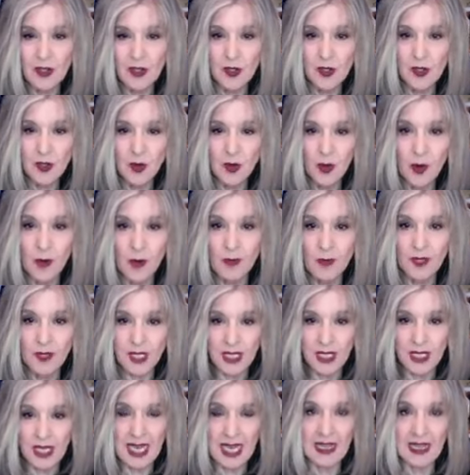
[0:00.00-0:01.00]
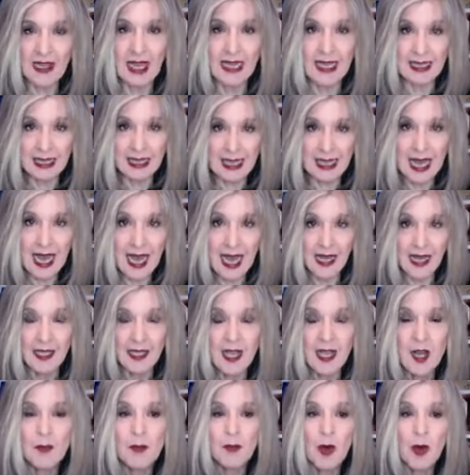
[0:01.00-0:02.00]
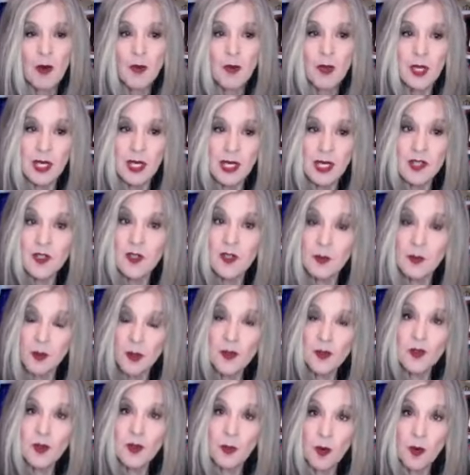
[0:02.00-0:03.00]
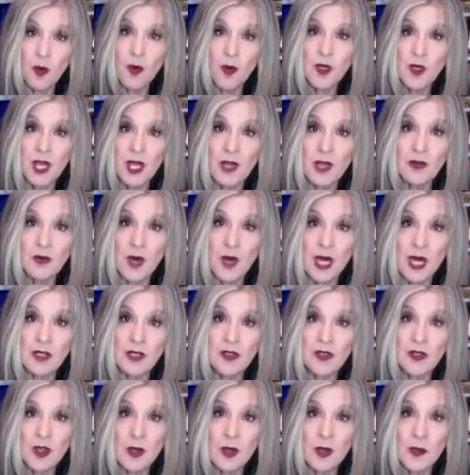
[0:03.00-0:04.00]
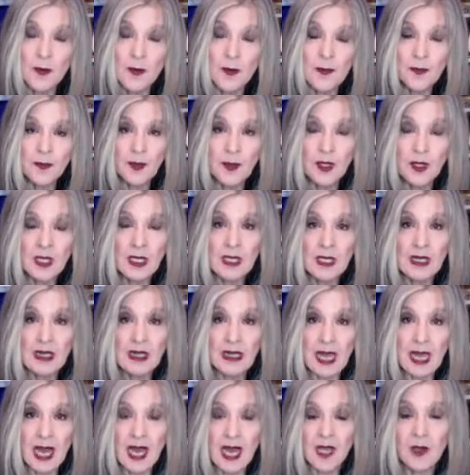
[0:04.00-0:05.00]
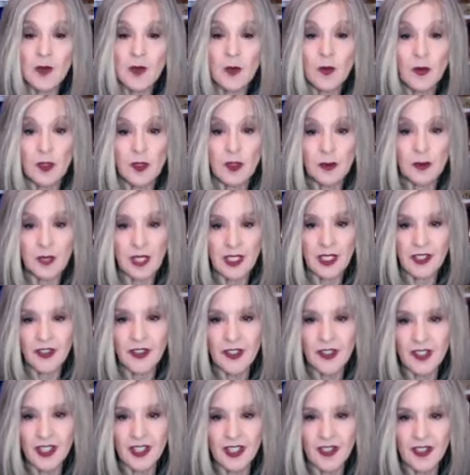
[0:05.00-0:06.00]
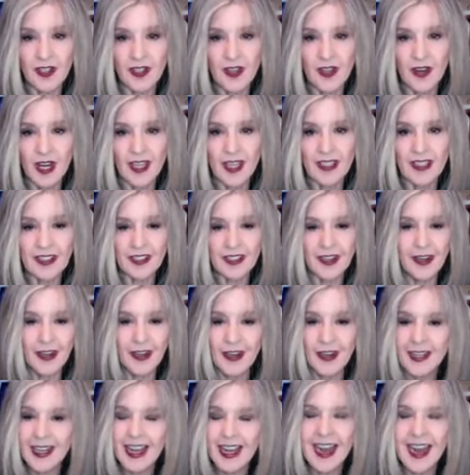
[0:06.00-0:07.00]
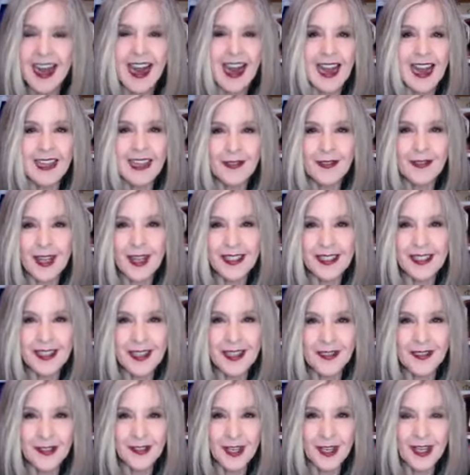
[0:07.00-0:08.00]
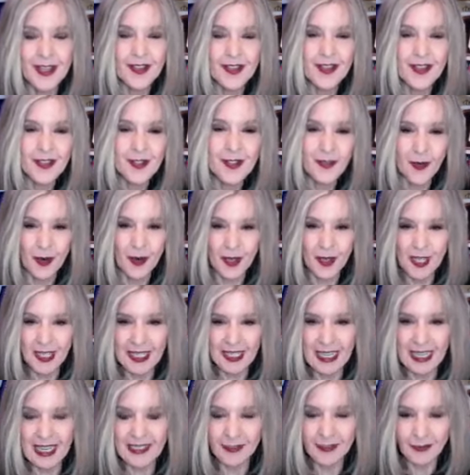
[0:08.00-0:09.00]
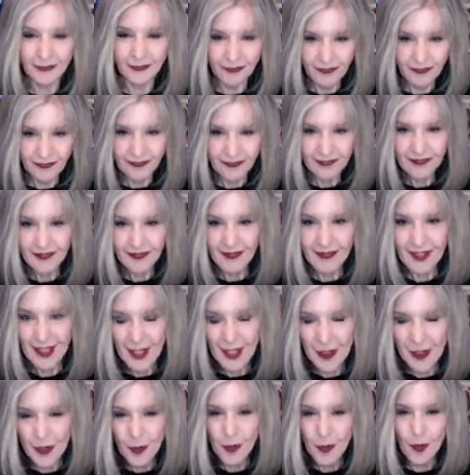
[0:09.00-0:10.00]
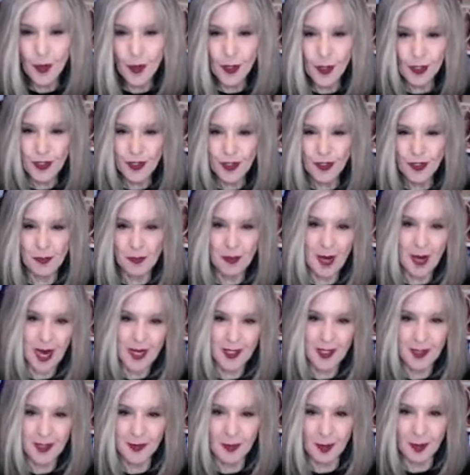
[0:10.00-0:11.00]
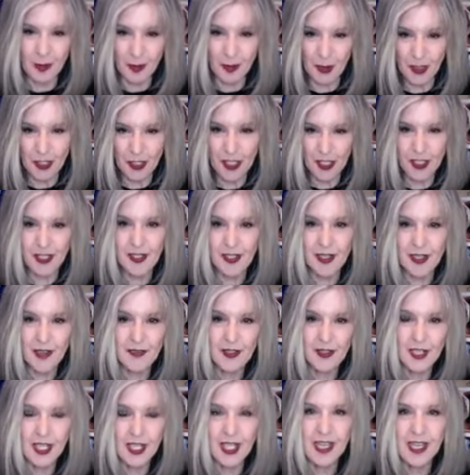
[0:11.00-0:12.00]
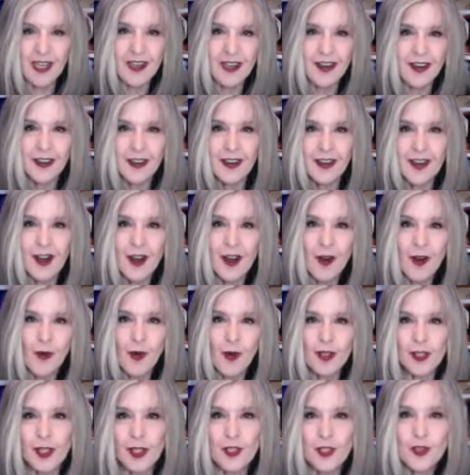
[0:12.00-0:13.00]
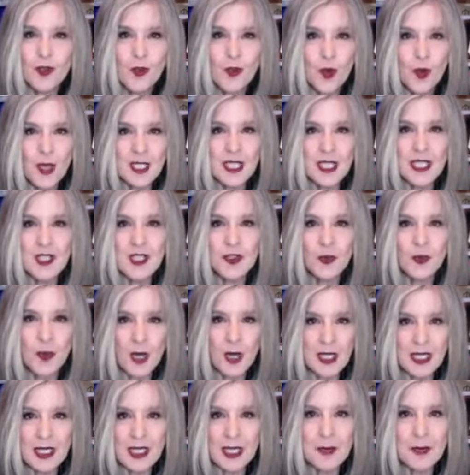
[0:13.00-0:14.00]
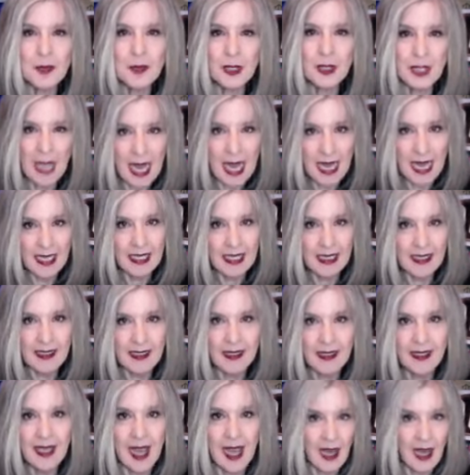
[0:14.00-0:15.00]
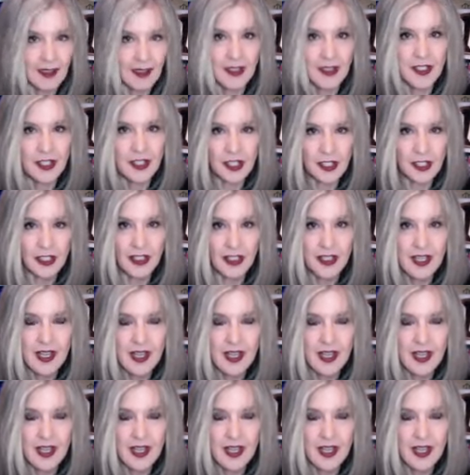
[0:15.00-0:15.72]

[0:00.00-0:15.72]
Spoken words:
storm today like that, but it is supposed to pour down rain, so that will be interesting. So I read somewhere this morning that the worst possible purchase of the year was a 2020 planning calendar,